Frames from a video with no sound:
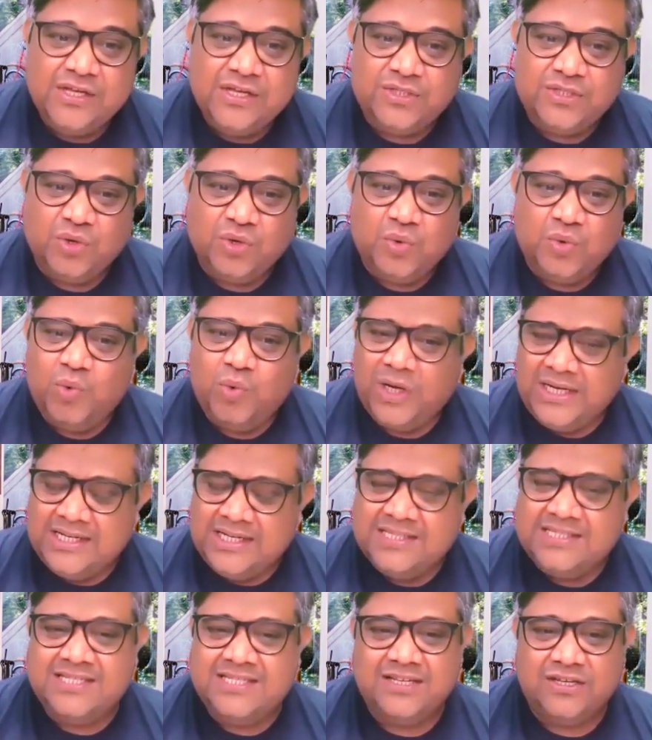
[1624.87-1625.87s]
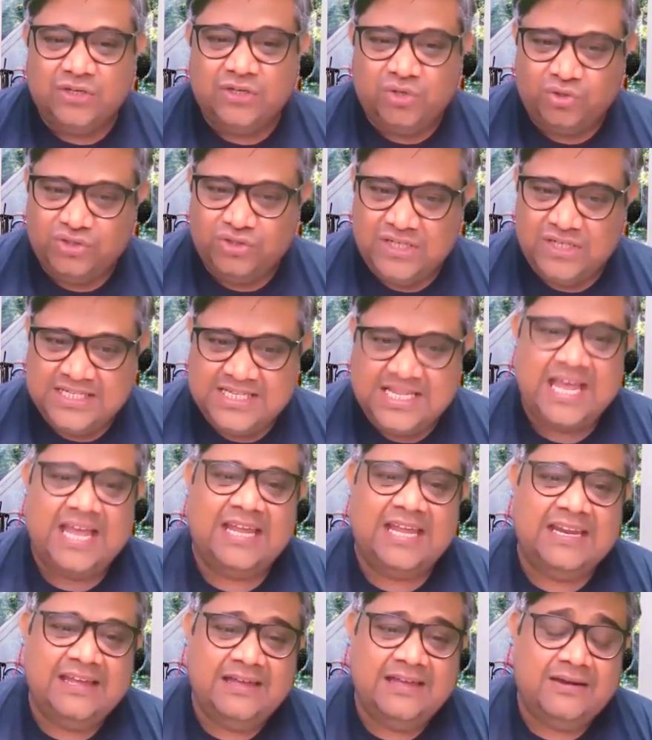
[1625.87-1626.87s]
So what is growth
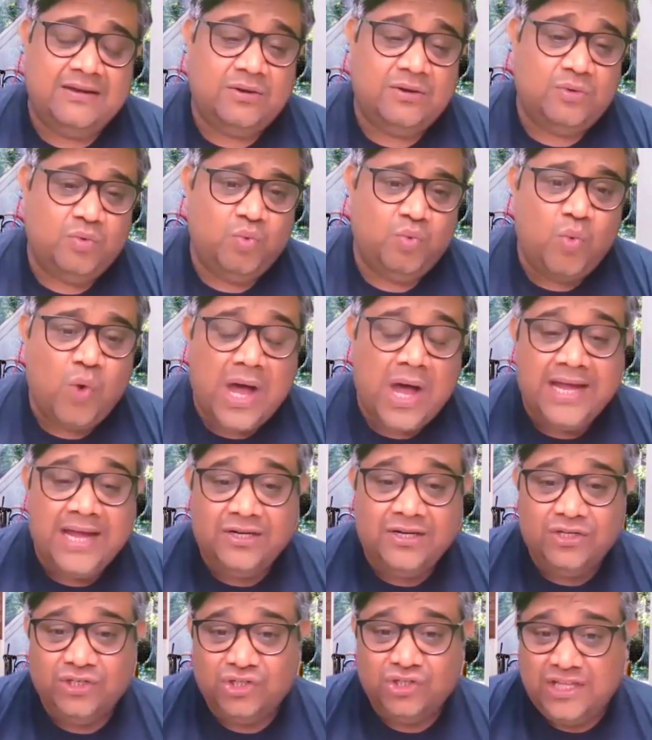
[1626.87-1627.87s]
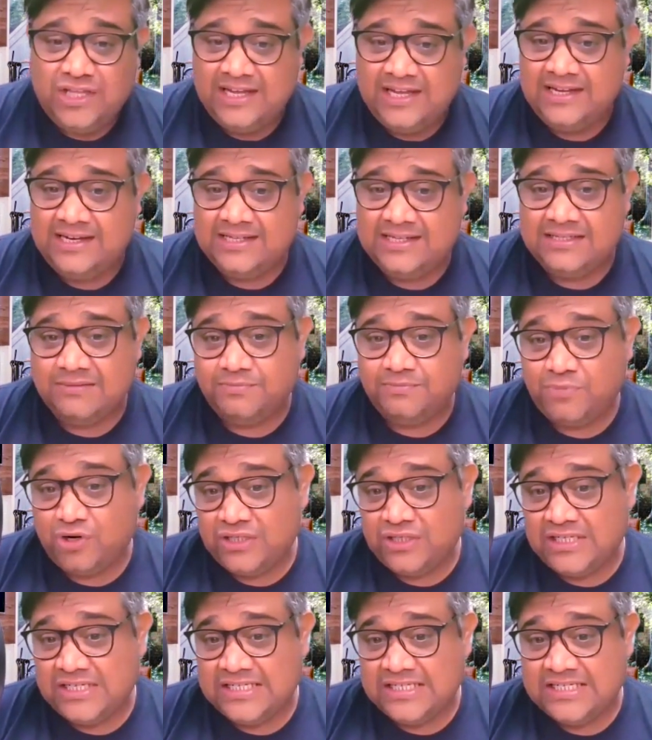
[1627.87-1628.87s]
design, and why do you think it is
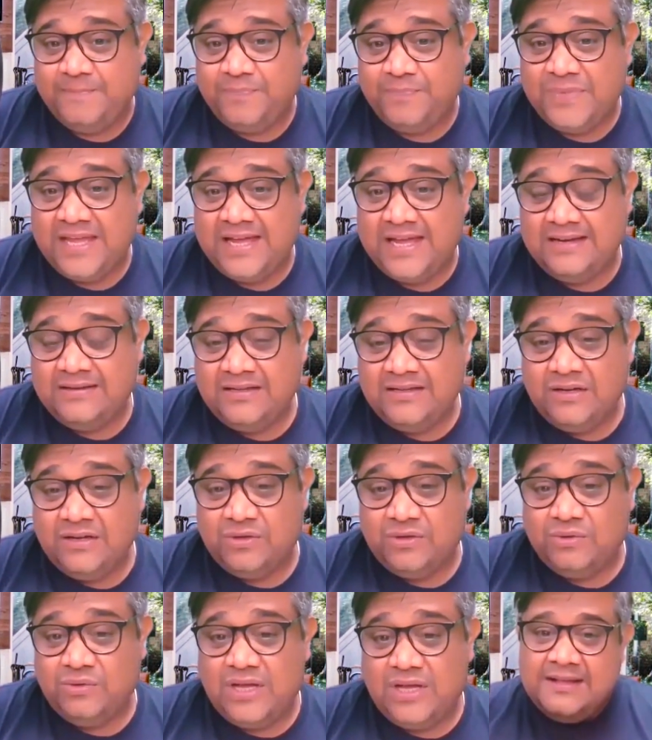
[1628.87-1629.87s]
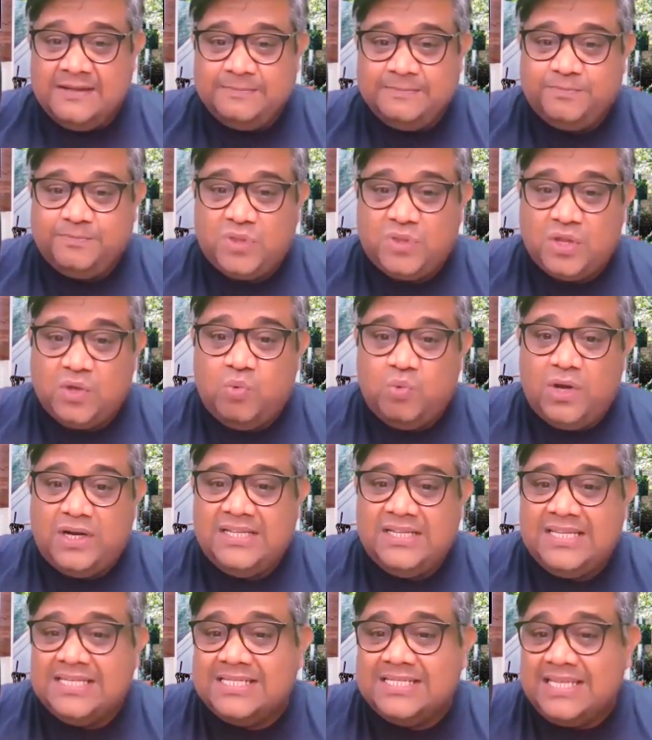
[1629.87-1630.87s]
important that, what
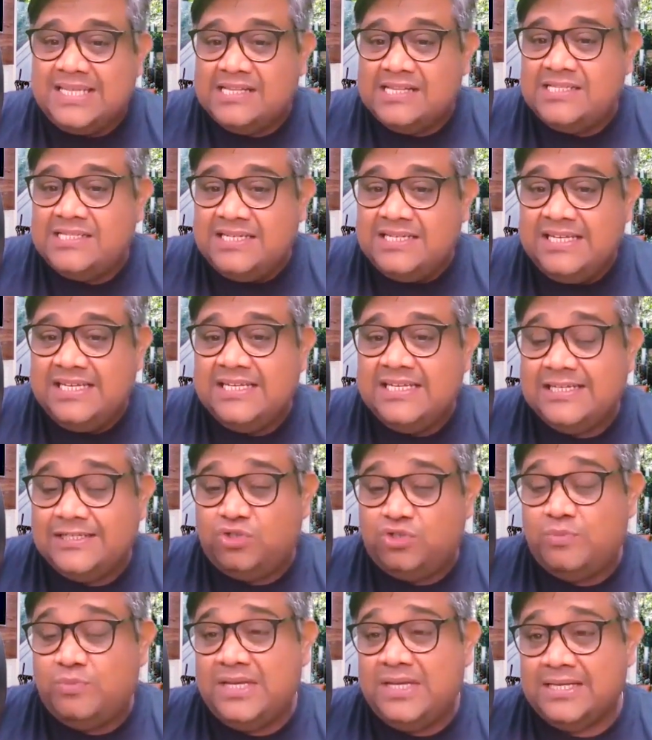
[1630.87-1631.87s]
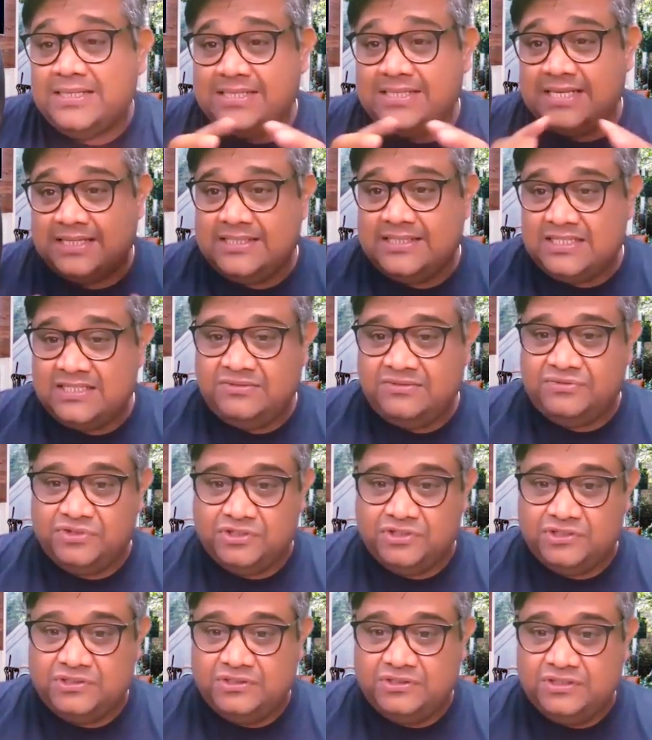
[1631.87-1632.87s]
are the skills needed to be a
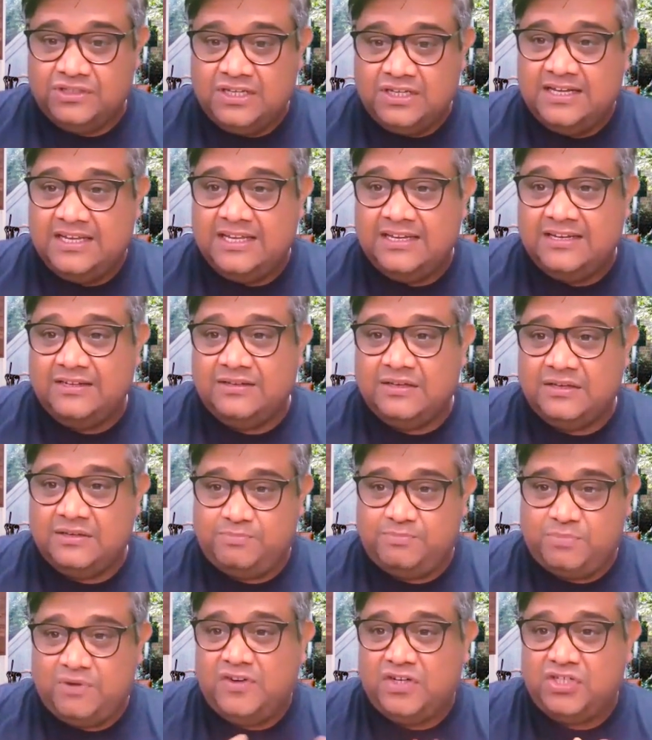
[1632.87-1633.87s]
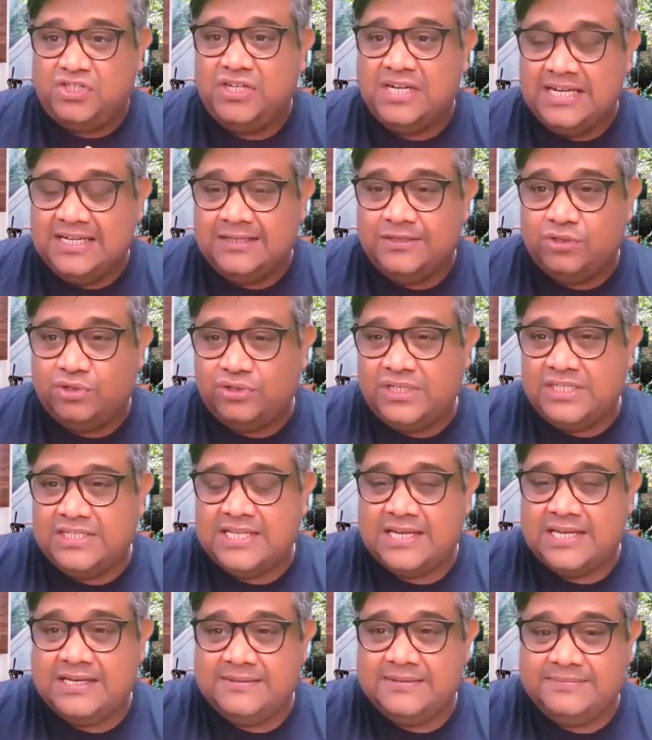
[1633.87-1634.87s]
successful professional in growth
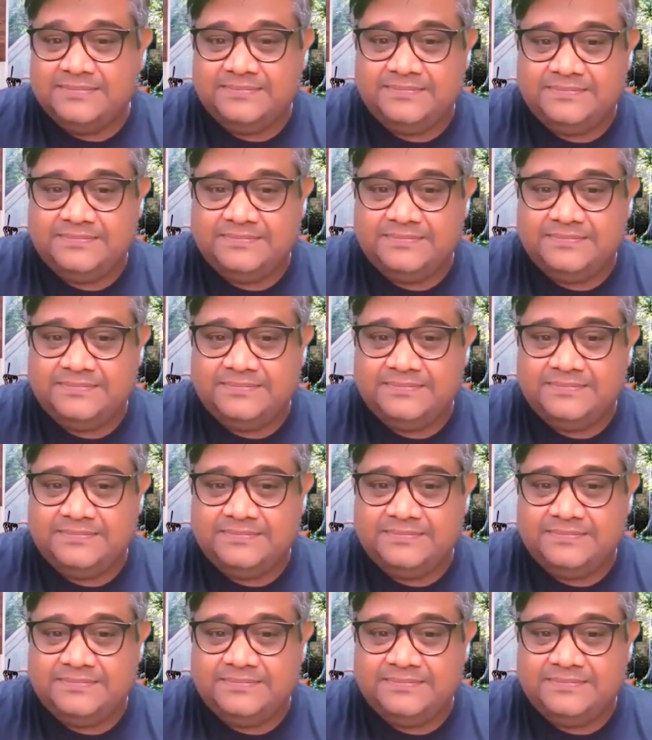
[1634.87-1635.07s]
design?